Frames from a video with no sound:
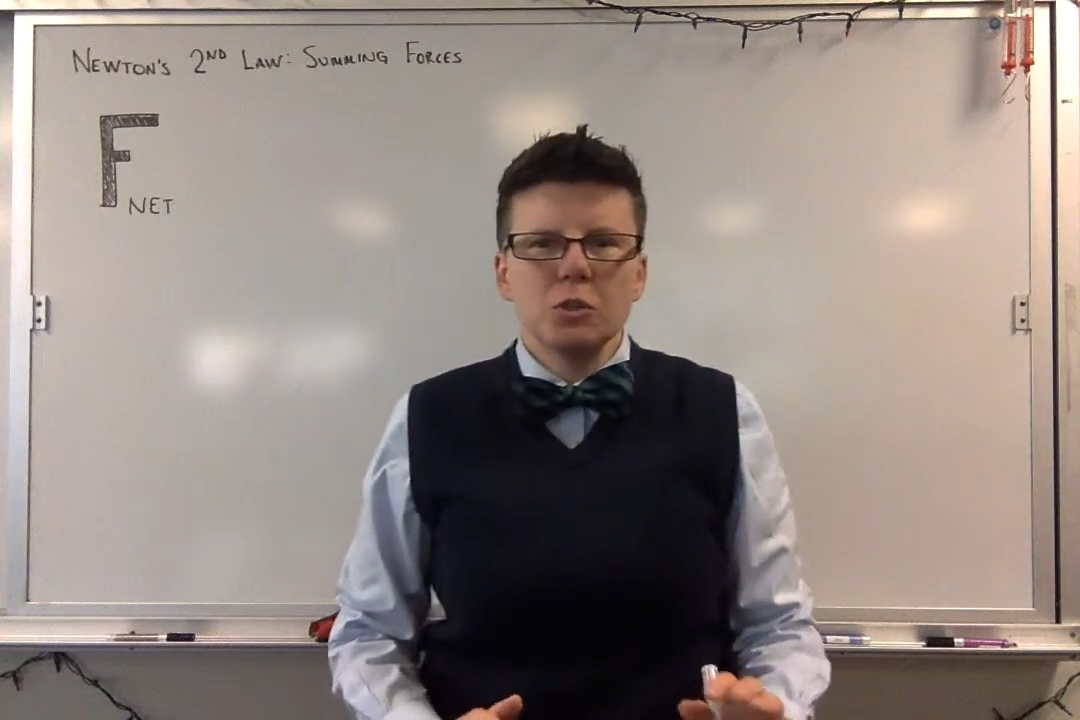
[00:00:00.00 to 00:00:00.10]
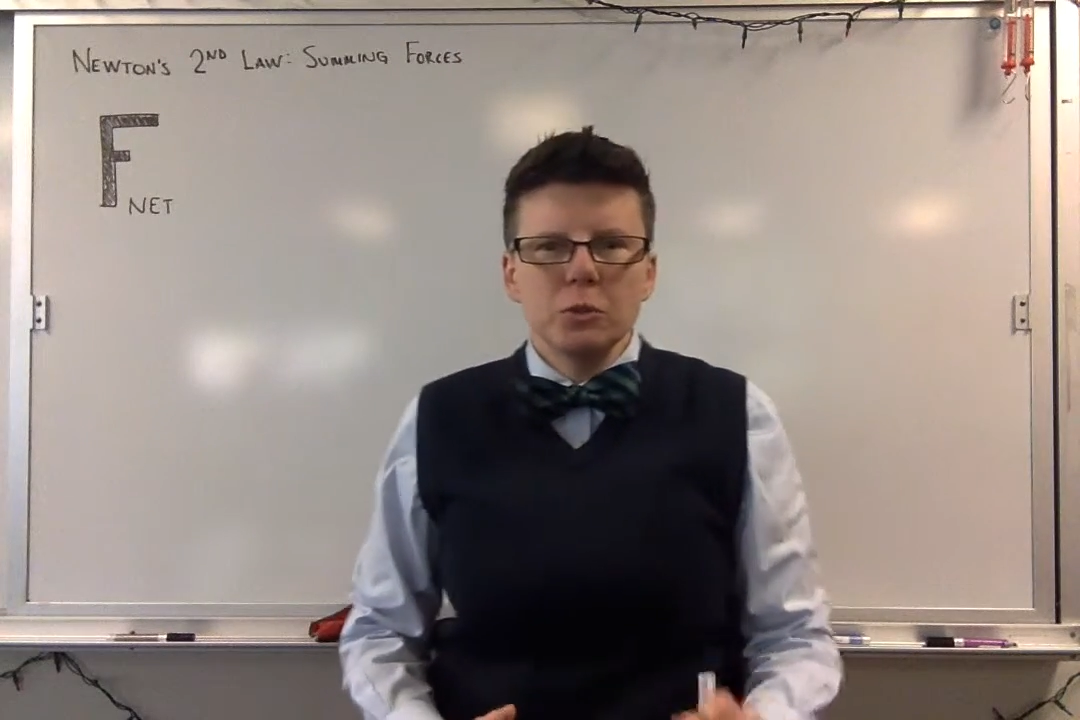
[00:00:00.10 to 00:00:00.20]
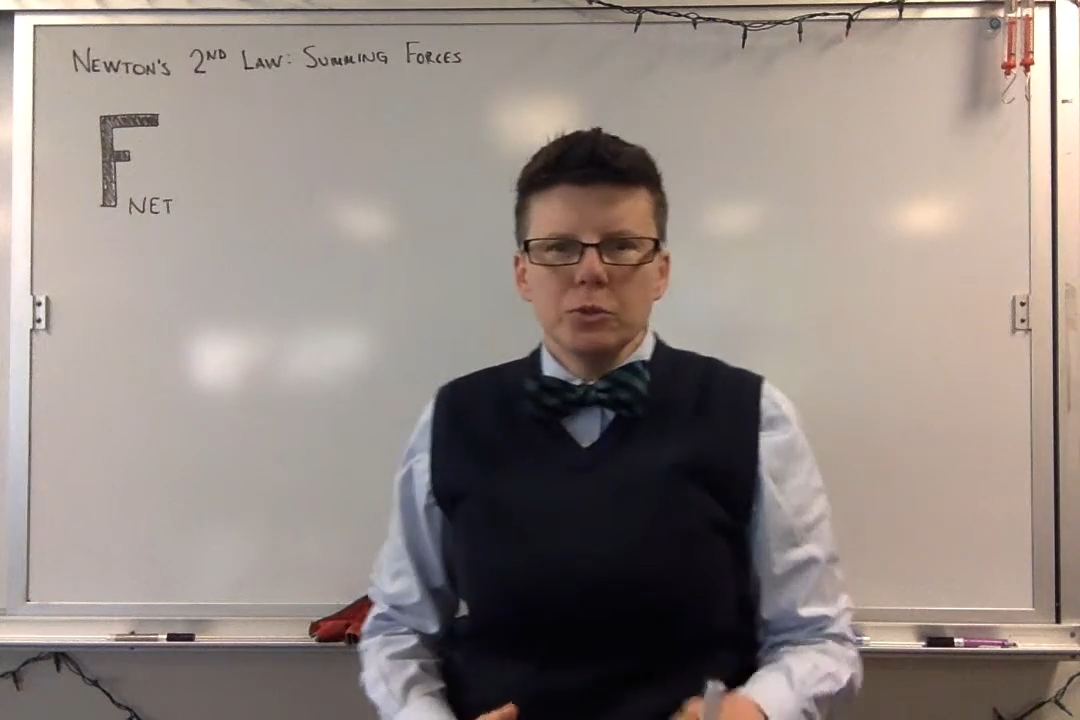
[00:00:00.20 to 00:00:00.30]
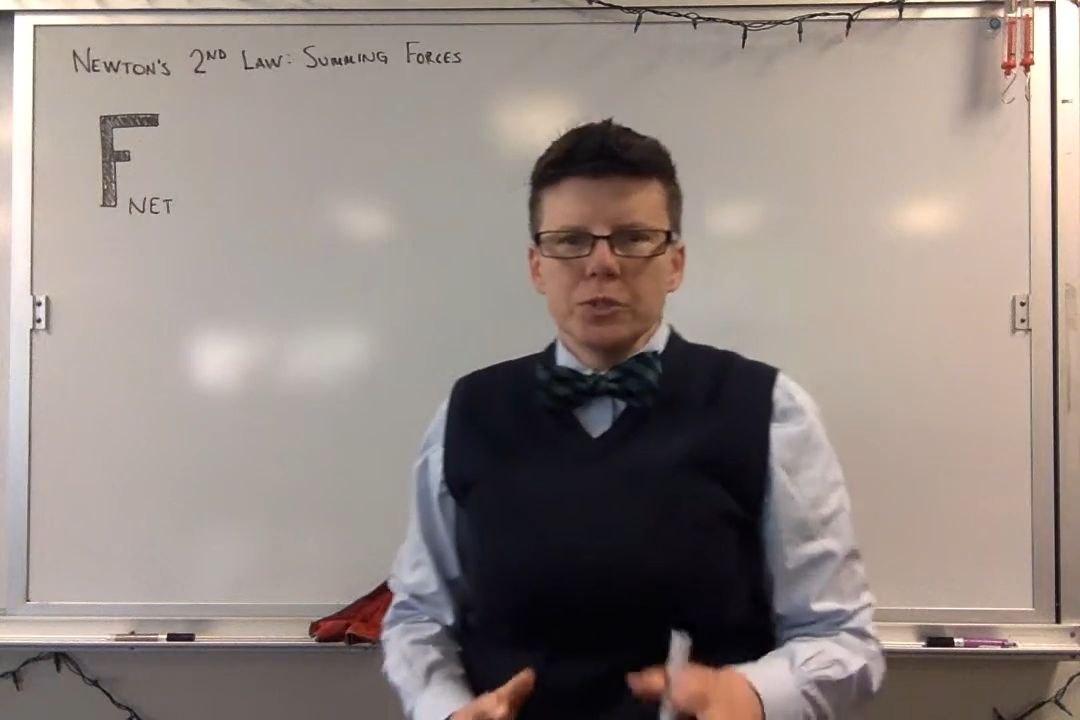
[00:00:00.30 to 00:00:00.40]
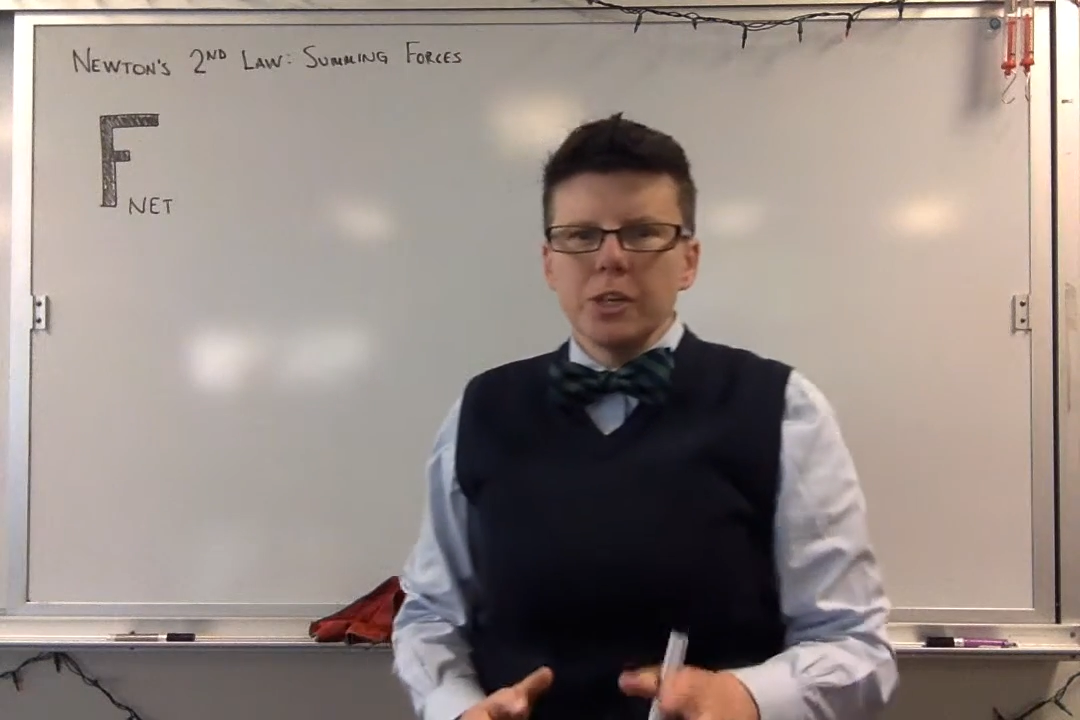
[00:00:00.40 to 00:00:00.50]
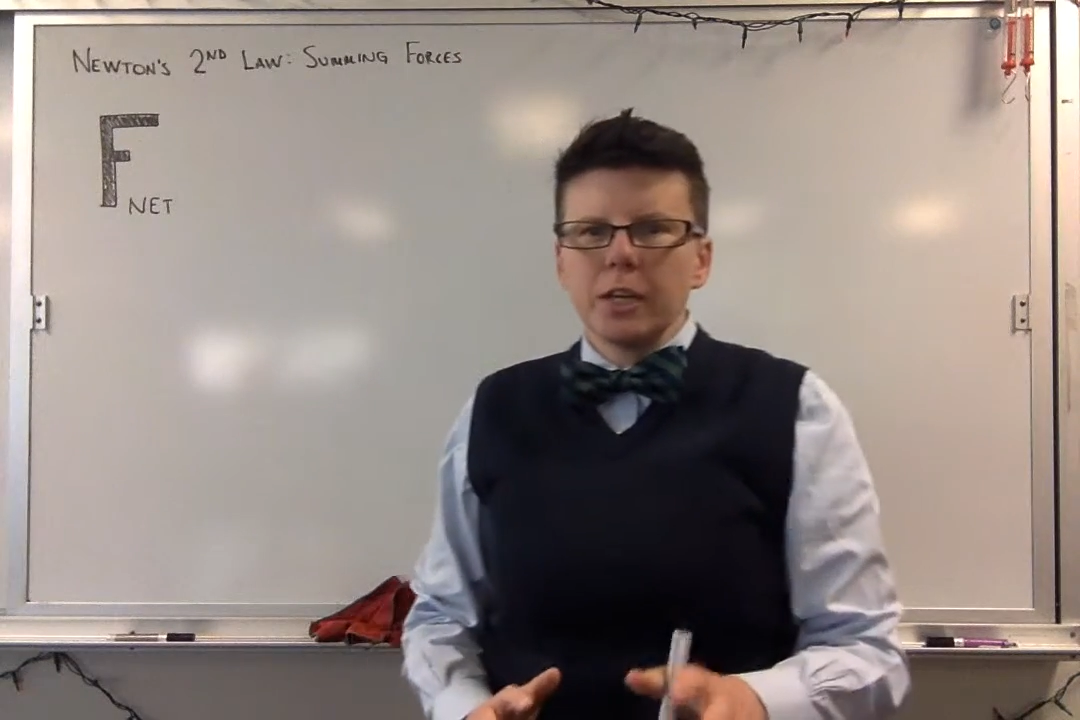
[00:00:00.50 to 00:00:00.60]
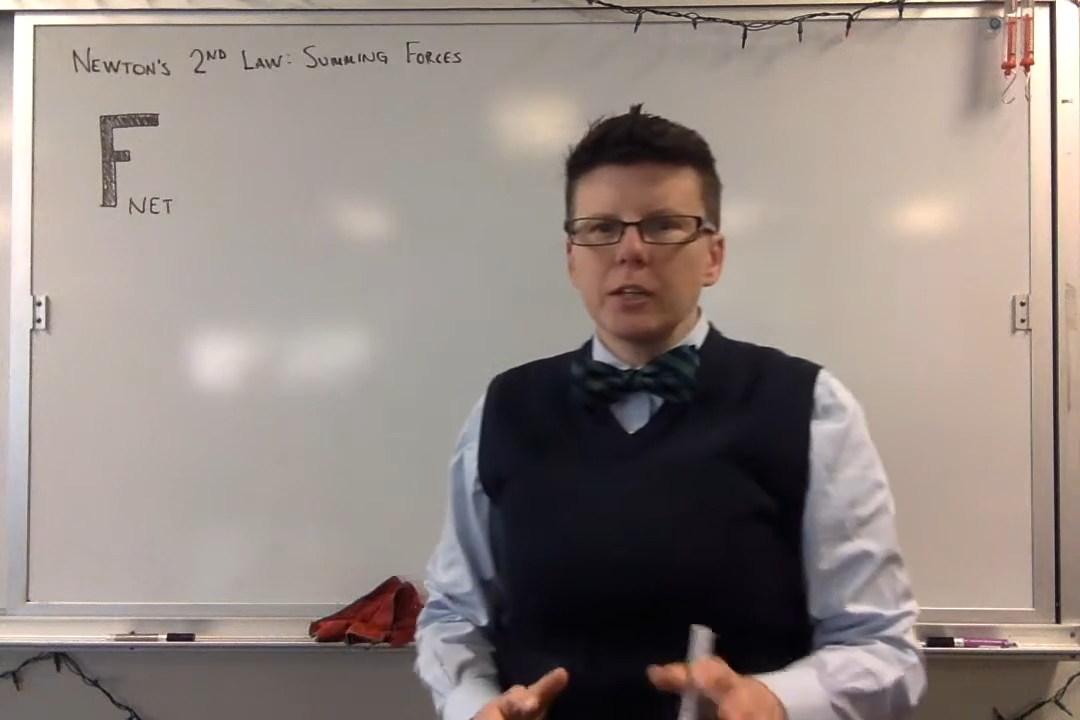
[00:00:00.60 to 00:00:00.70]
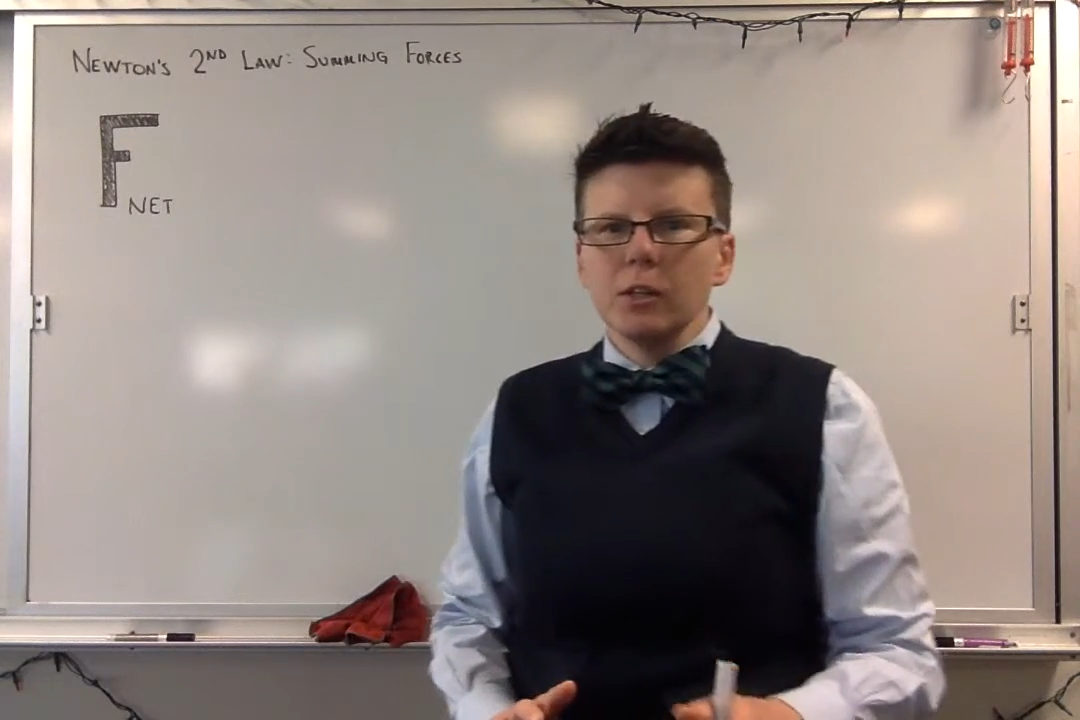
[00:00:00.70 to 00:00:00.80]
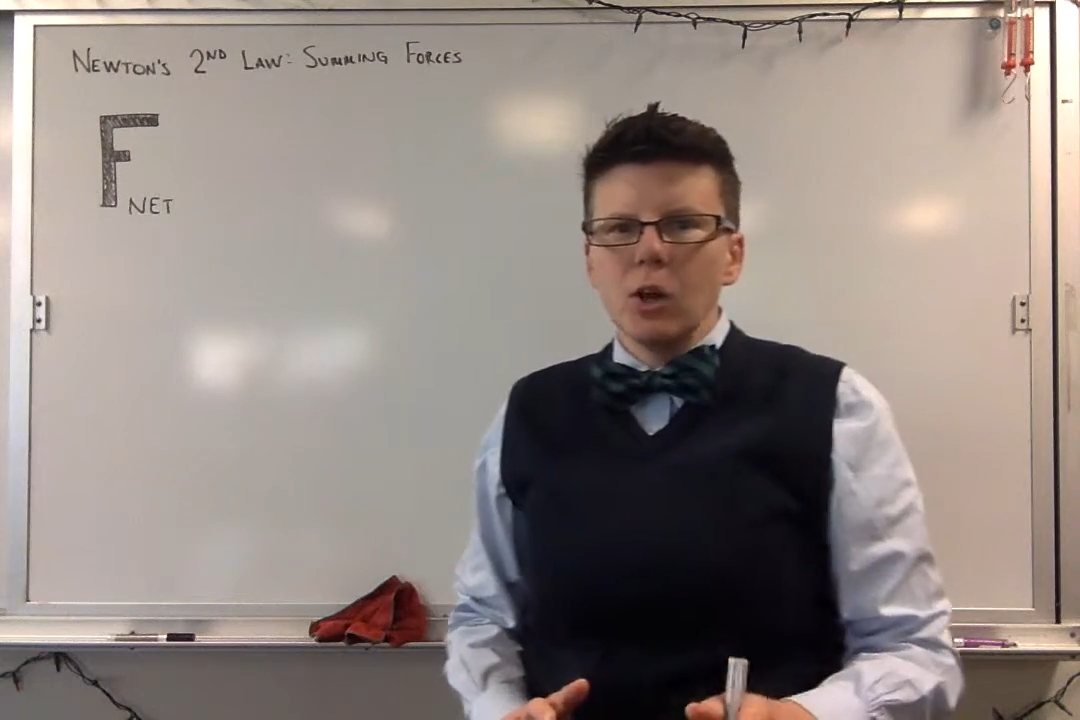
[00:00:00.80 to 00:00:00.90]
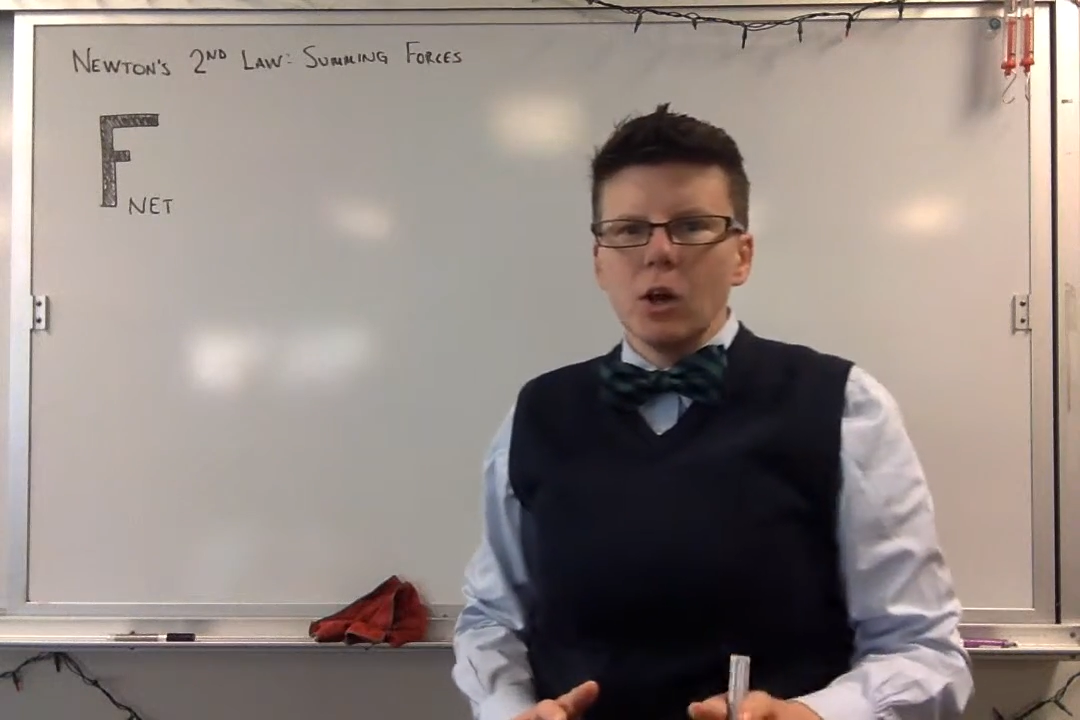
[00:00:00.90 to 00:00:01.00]
Newton's
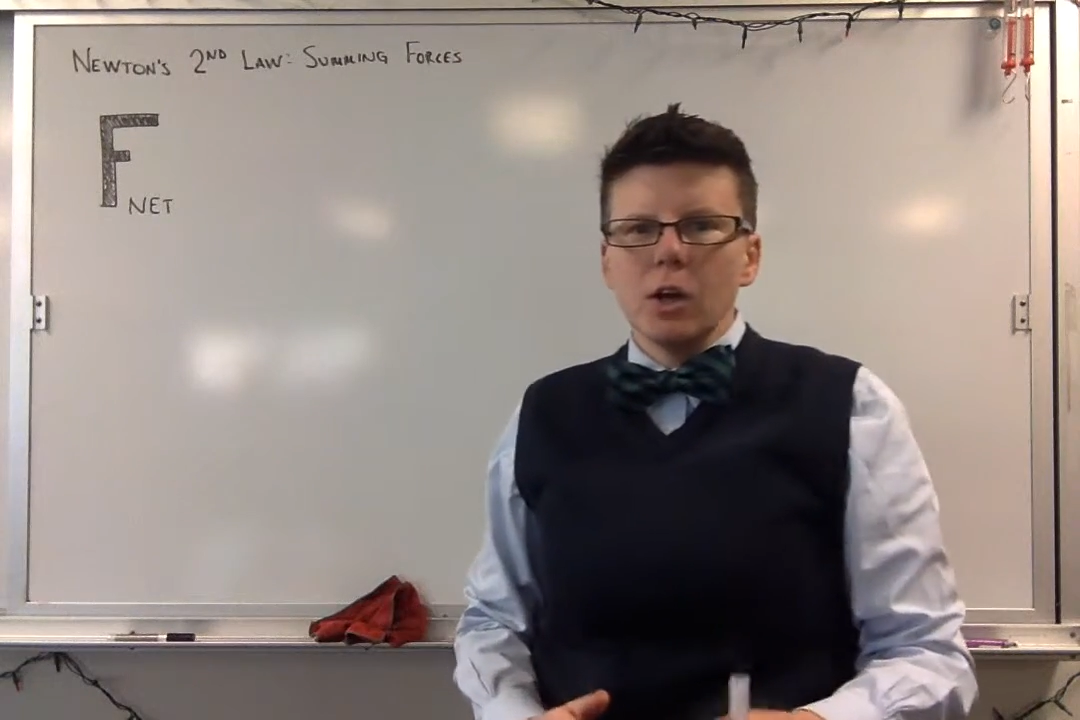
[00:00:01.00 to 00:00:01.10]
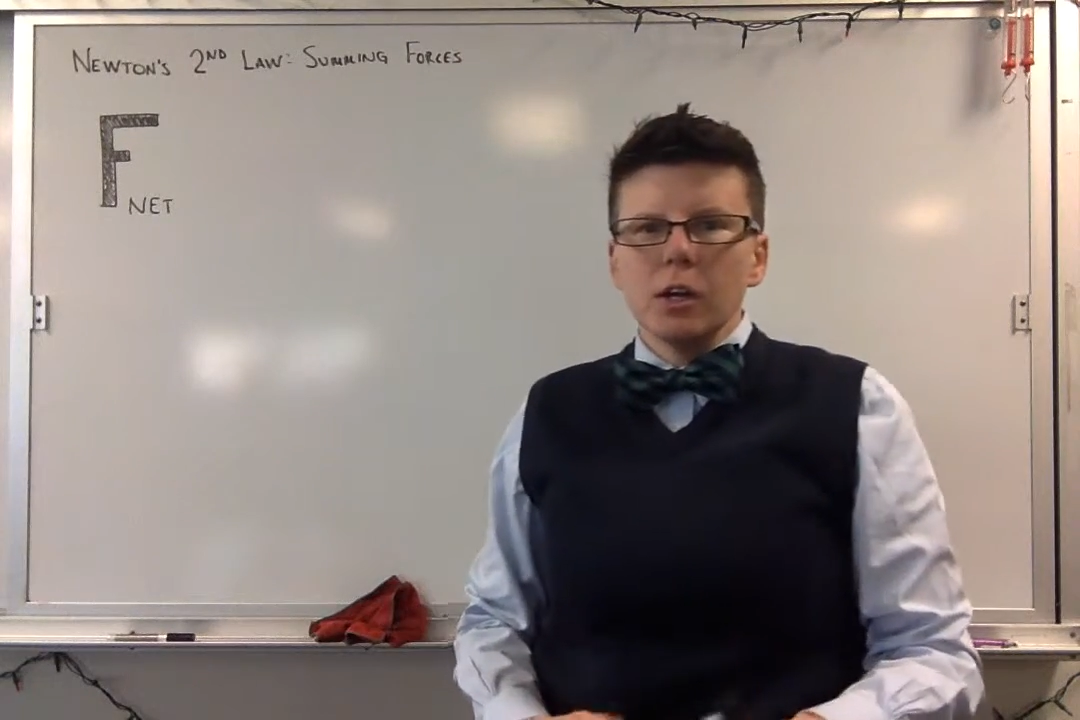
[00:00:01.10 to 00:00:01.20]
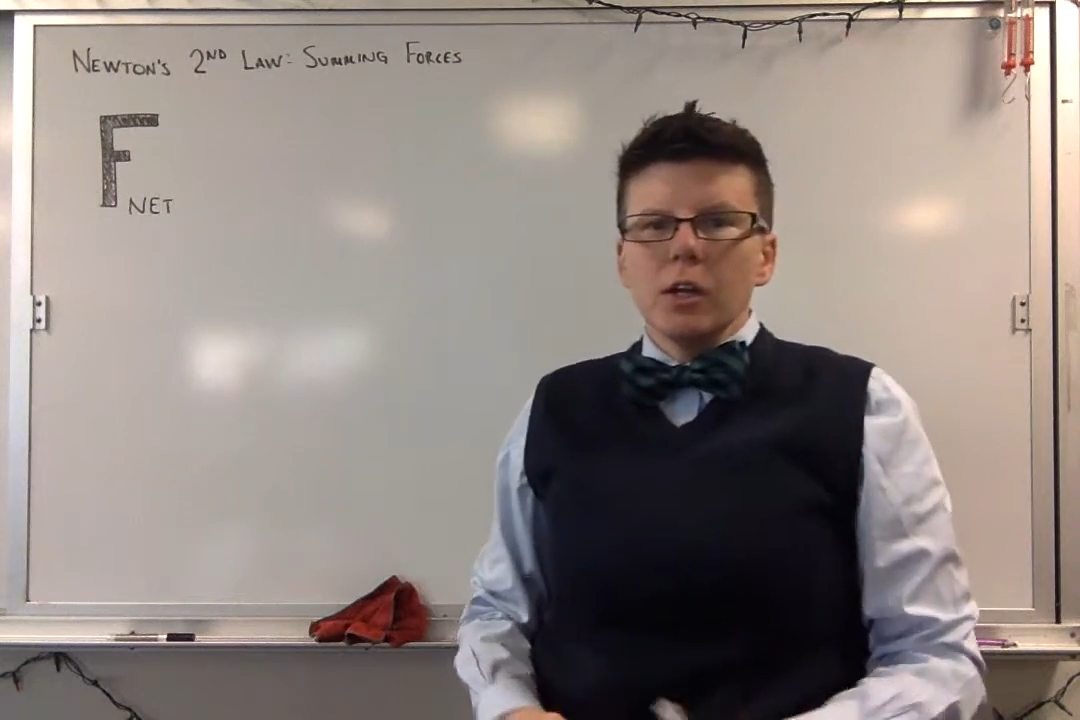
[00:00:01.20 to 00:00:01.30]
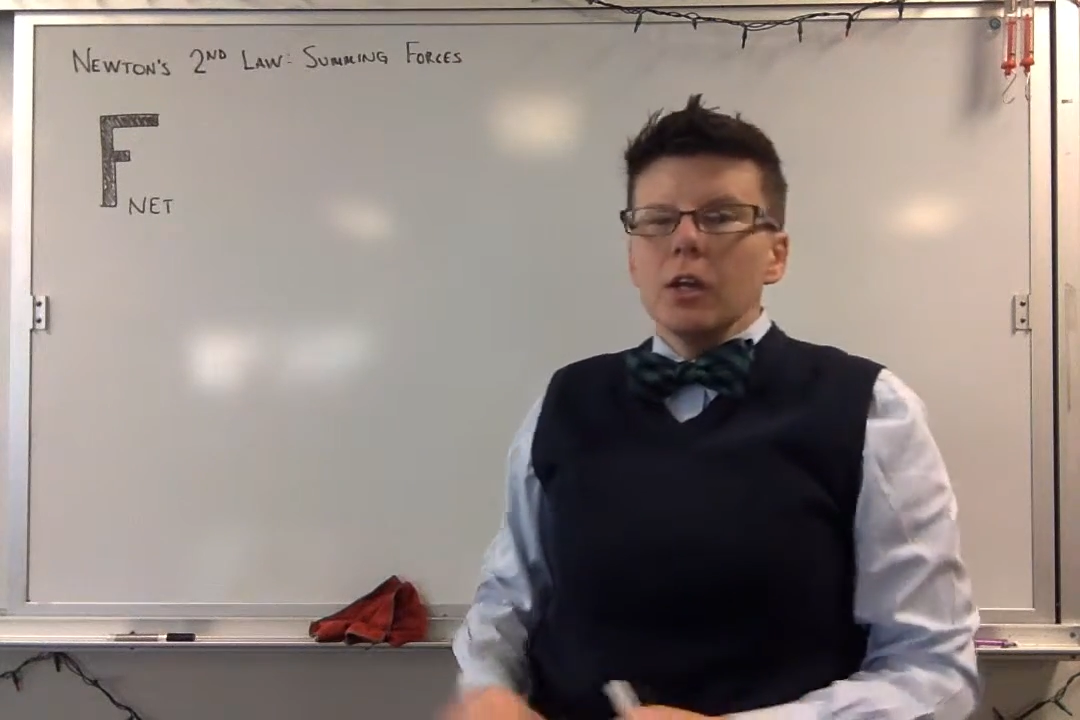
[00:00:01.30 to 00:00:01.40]
second law,